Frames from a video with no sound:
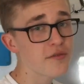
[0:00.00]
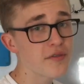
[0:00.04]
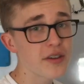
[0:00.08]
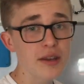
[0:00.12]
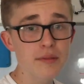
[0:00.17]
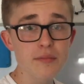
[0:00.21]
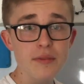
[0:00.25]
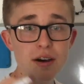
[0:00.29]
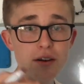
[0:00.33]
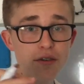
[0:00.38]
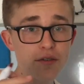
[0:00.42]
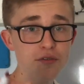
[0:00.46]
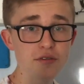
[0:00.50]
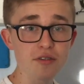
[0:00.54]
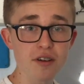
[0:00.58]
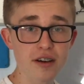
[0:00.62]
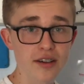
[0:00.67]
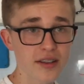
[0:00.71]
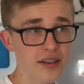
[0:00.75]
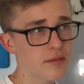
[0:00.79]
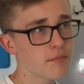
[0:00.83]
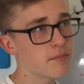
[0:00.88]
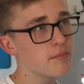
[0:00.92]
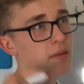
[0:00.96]
of emails,
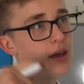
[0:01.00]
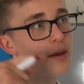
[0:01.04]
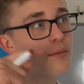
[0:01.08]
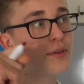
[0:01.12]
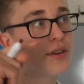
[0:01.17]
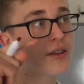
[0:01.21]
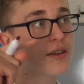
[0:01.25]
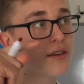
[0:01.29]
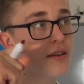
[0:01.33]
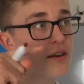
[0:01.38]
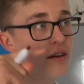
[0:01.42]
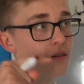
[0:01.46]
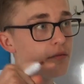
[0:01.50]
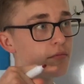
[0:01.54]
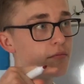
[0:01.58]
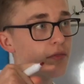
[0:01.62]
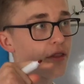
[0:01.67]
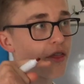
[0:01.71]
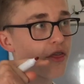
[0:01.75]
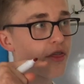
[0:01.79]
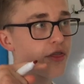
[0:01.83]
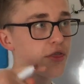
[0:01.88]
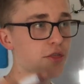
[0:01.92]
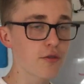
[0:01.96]
like maybe
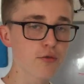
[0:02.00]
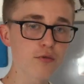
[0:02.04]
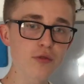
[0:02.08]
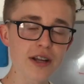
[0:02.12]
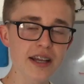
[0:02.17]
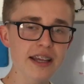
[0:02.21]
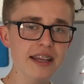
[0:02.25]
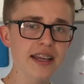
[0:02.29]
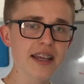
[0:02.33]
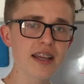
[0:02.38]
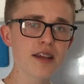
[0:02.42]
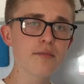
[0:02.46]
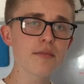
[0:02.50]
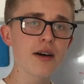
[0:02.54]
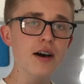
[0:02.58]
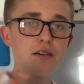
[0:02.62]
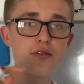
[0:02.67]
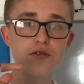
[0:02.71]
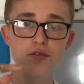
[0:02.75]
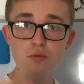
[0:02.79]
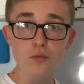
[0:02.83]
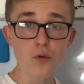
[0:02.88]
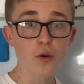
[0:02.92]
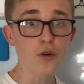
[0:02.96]
3 emails